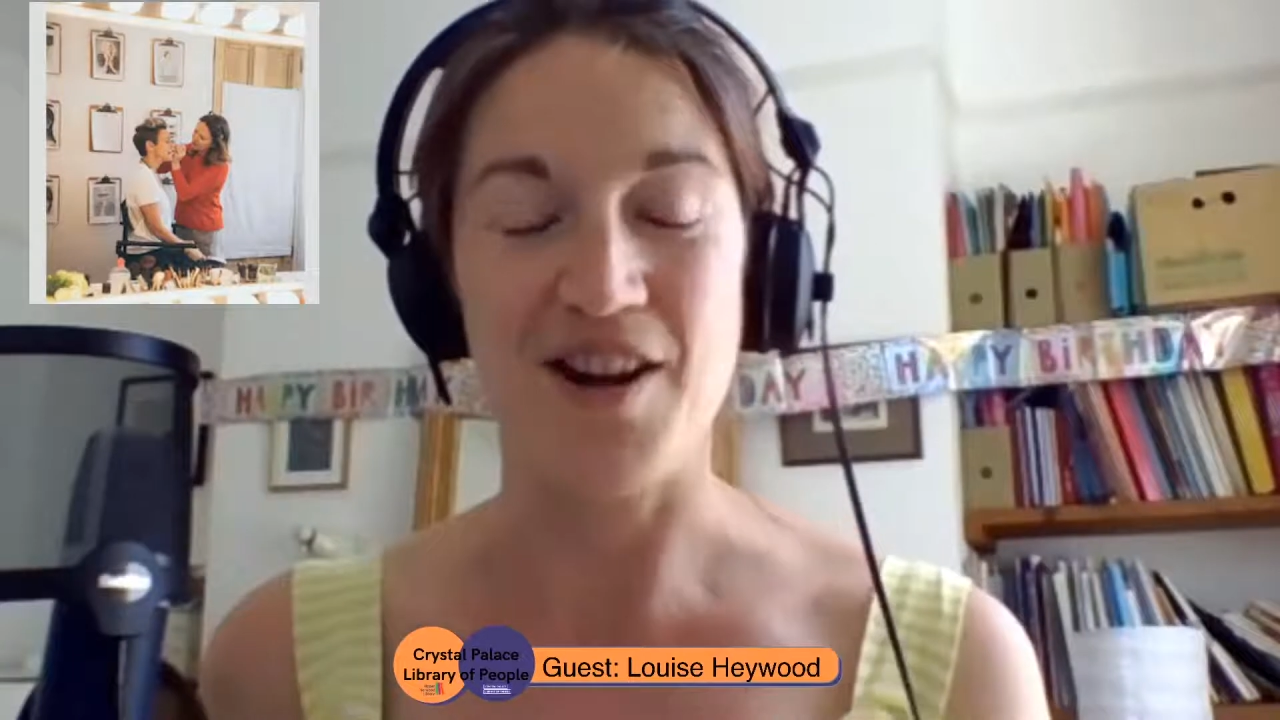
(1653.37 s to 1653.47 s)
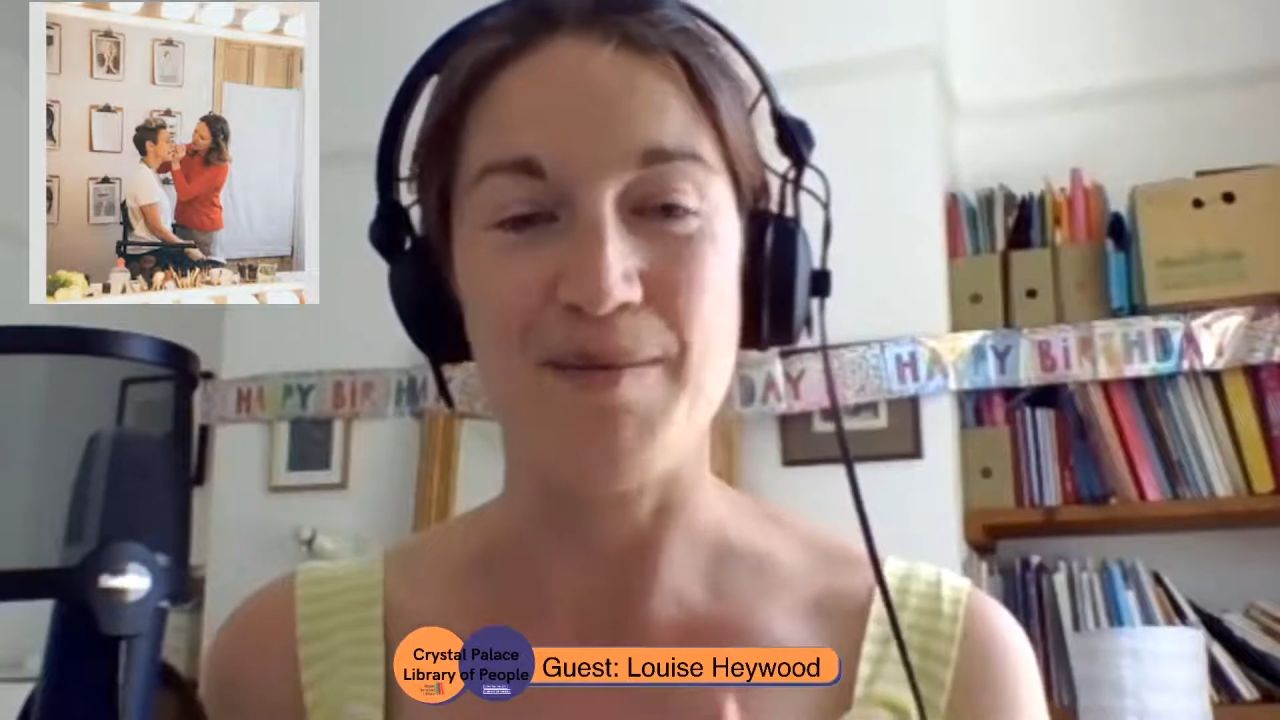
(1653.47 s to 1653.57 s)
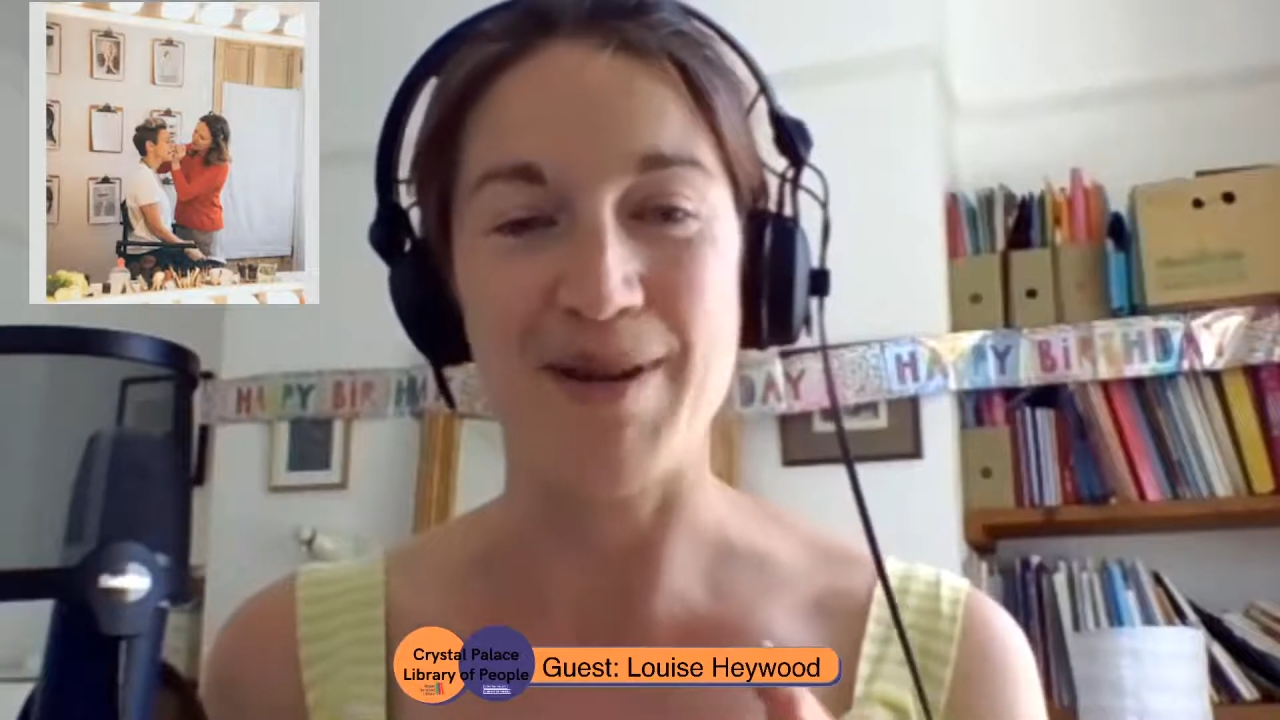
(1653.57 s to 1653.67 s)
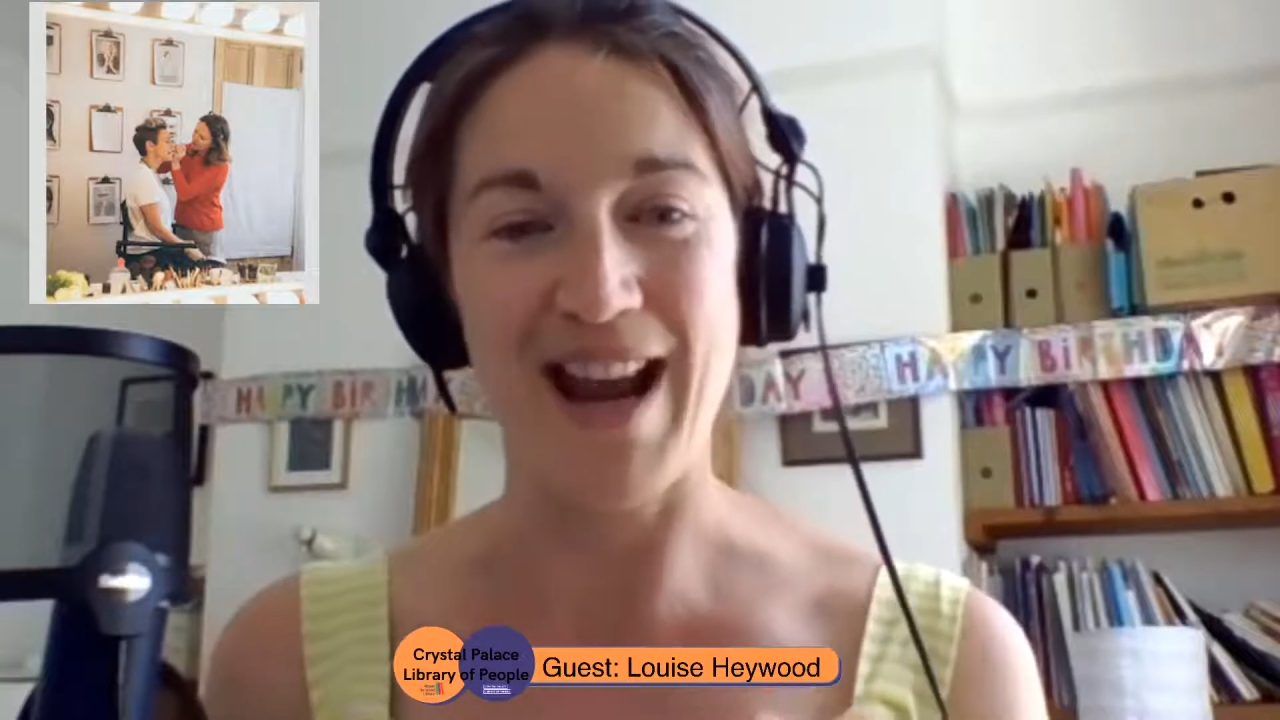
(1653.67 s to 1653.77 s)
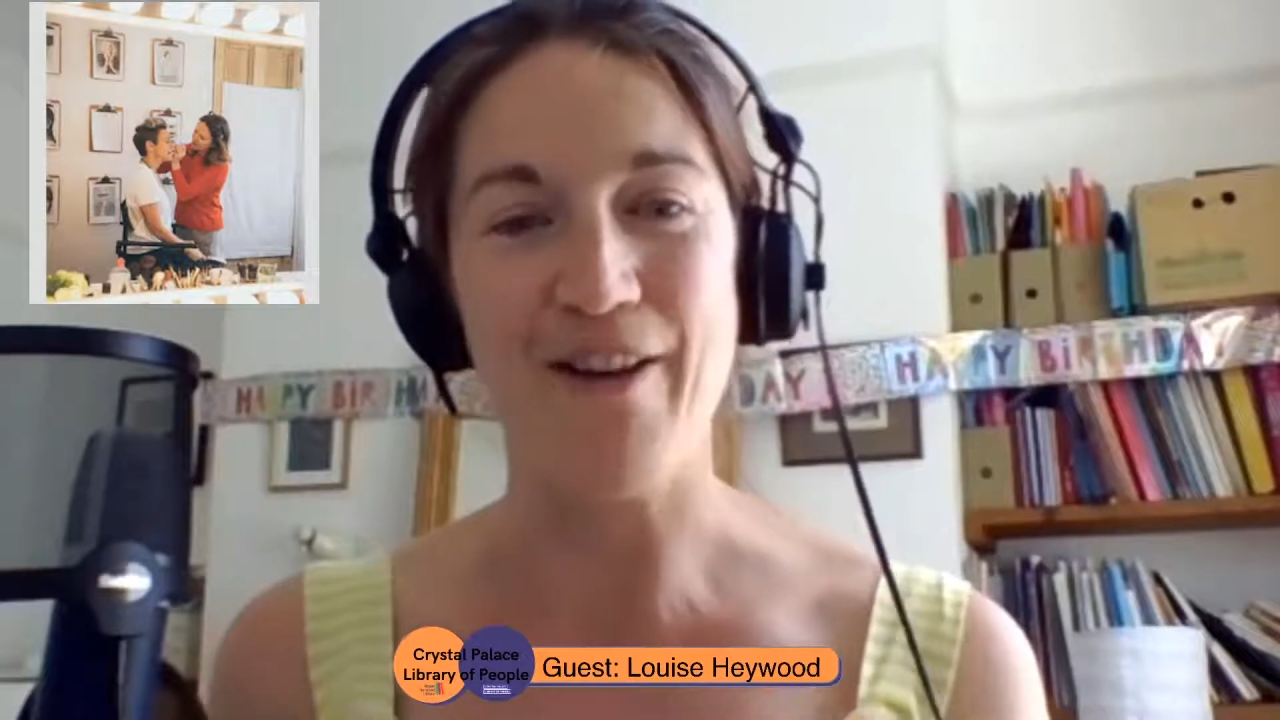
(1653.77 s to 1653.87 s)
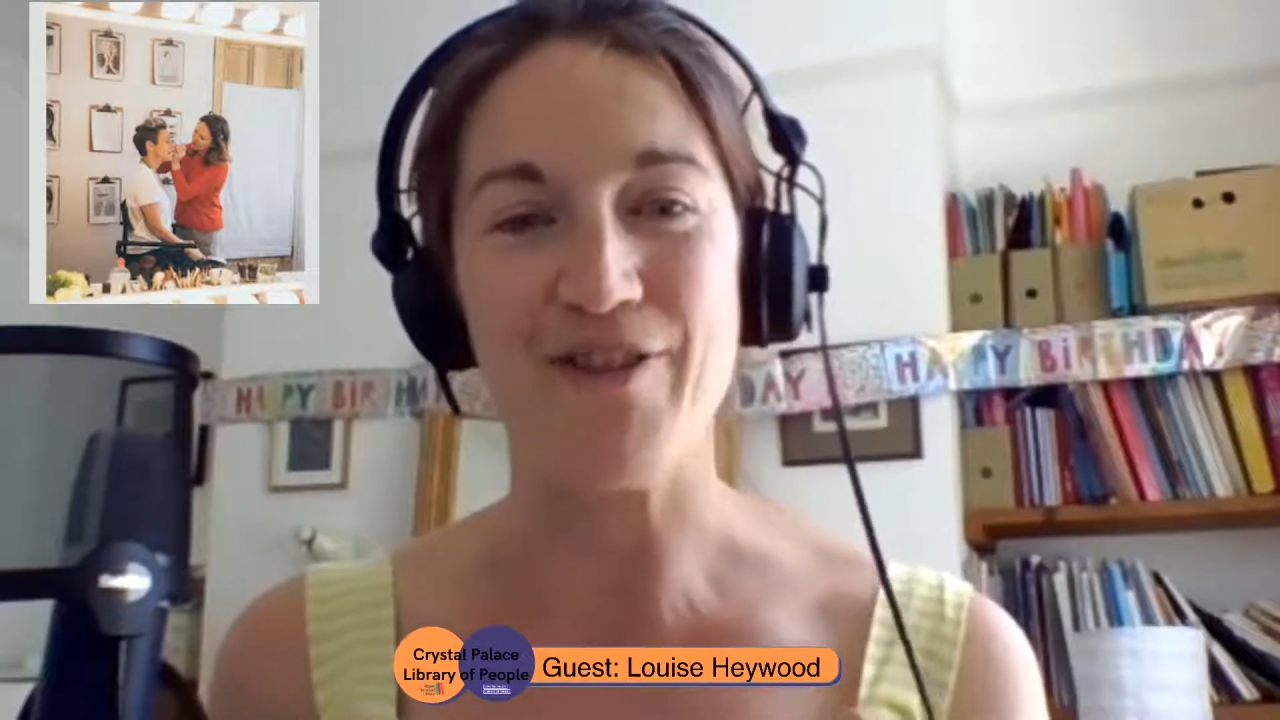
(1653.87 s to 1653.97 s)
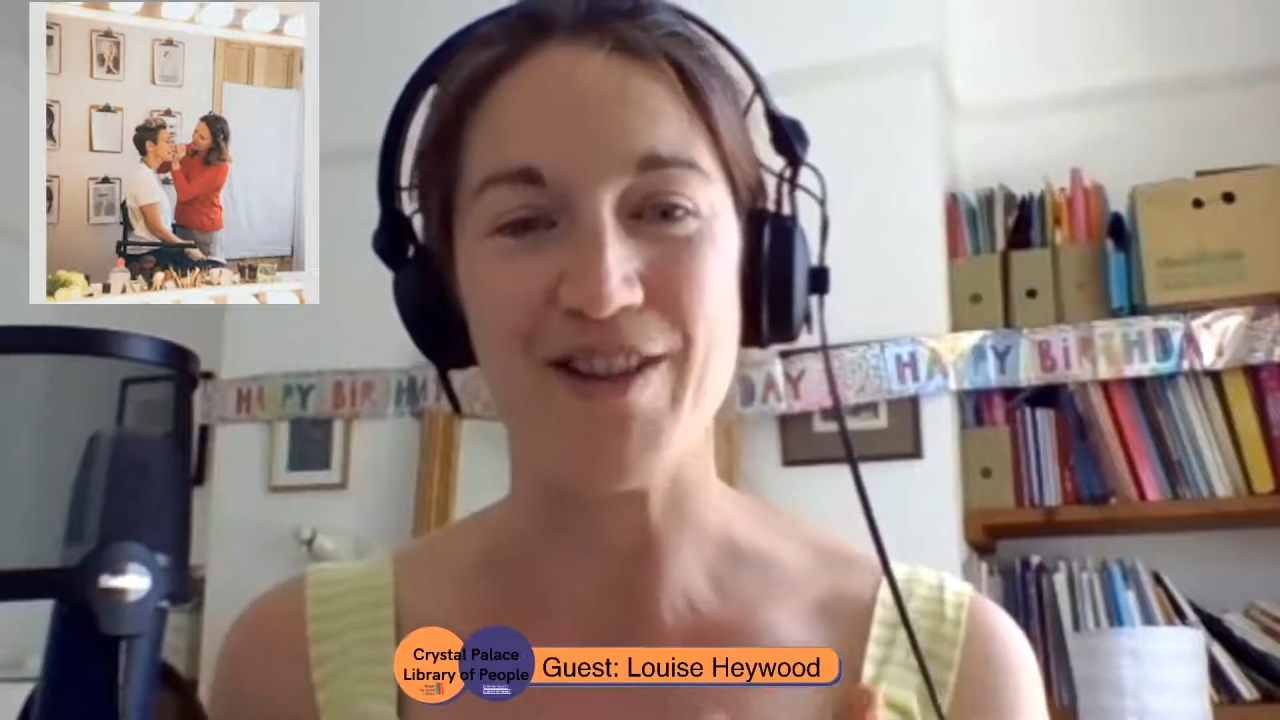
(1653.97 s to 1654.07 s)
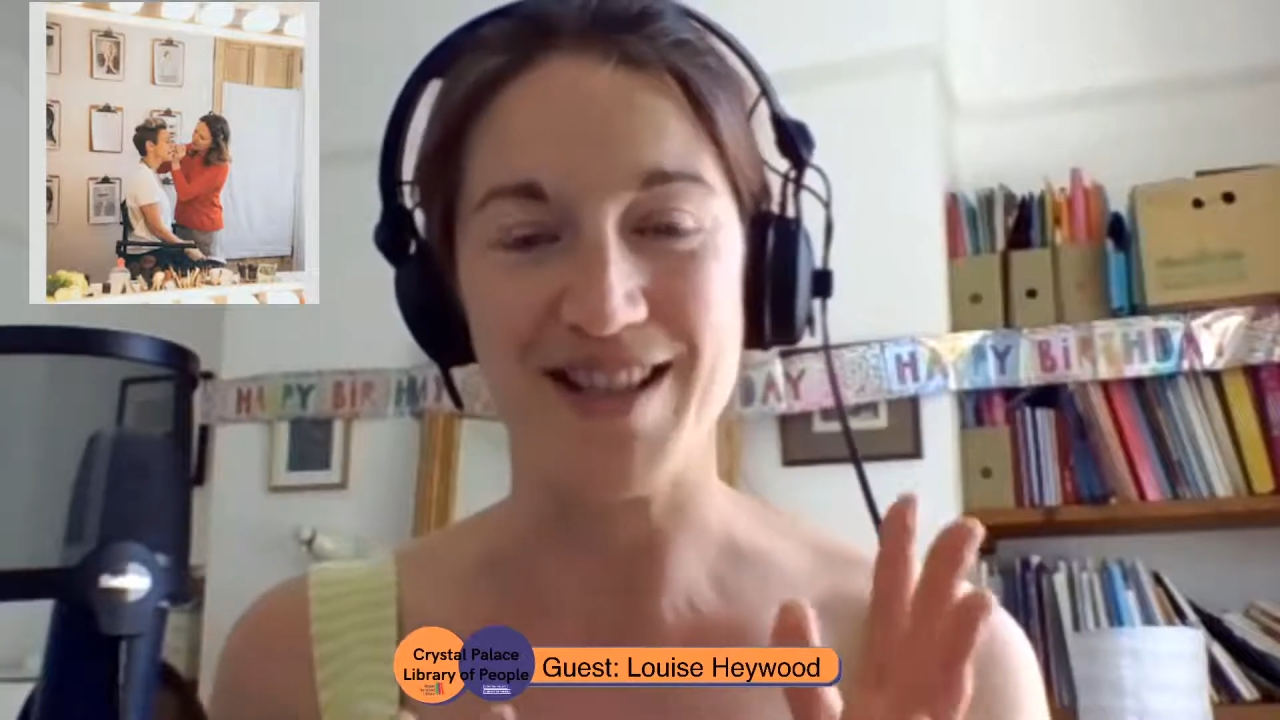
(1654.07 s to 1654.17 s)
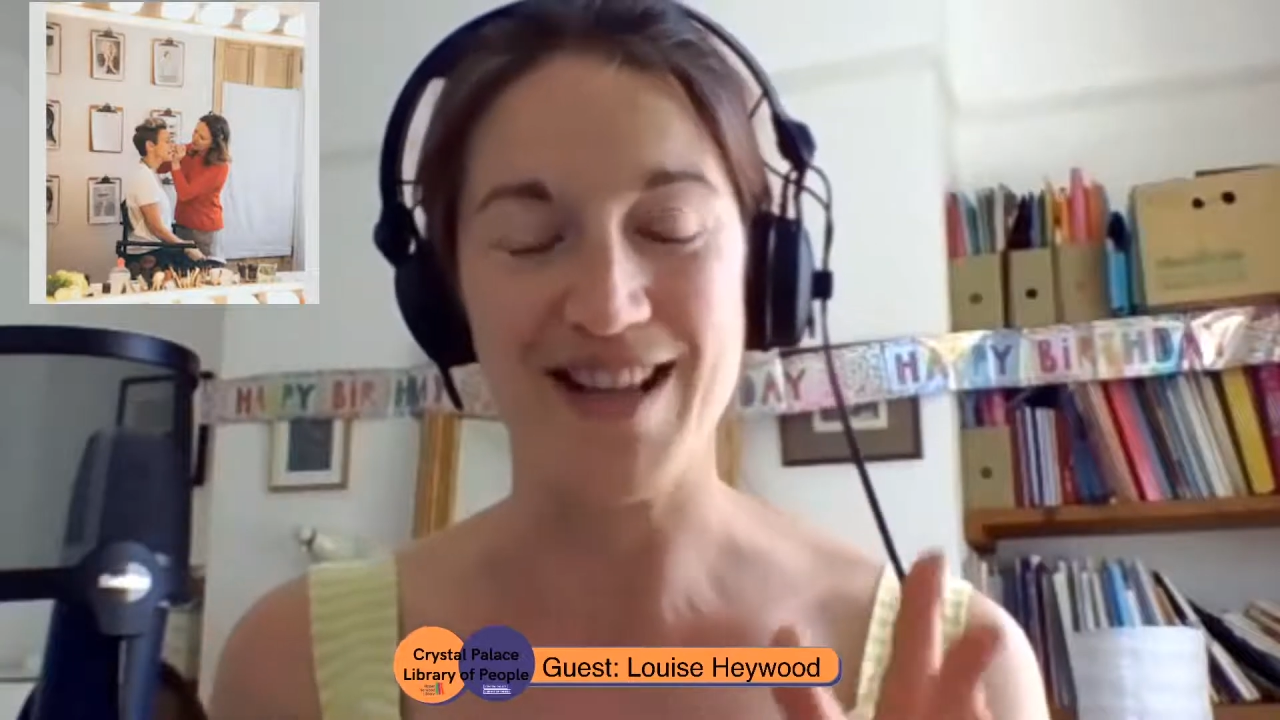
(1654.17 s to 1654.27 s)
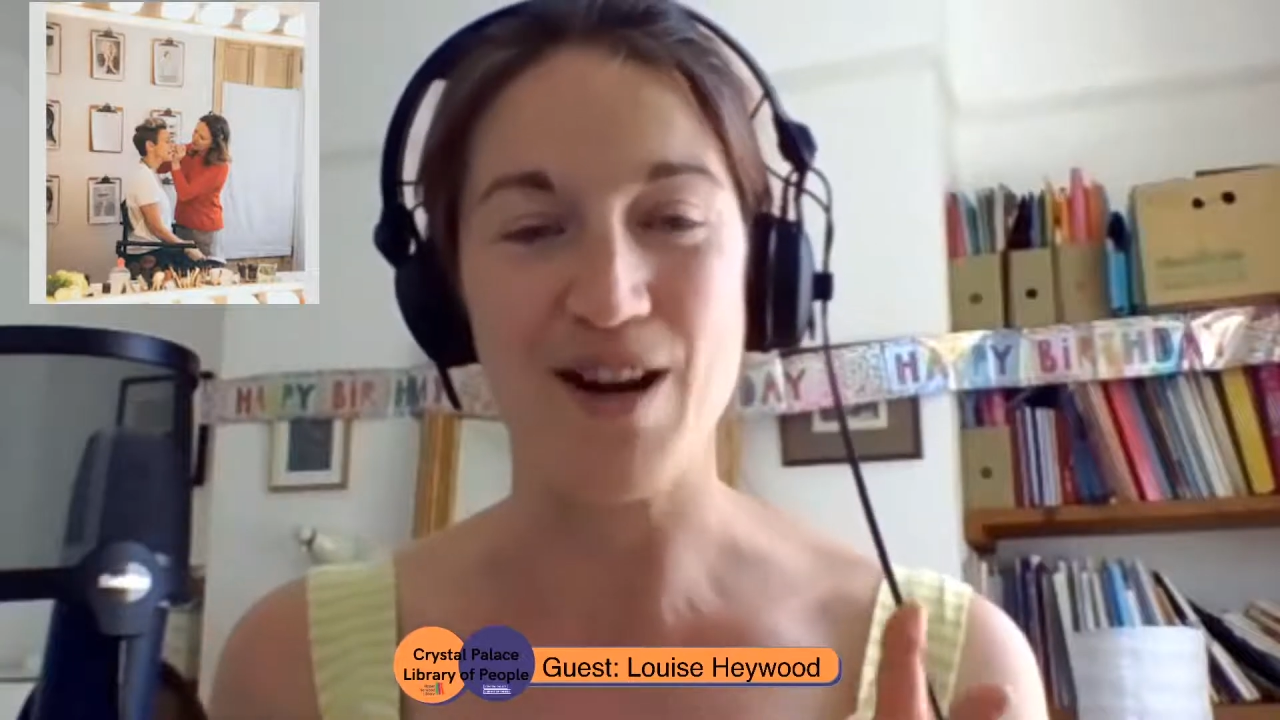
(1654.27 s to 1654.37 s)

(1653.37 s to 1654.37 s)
time and effort,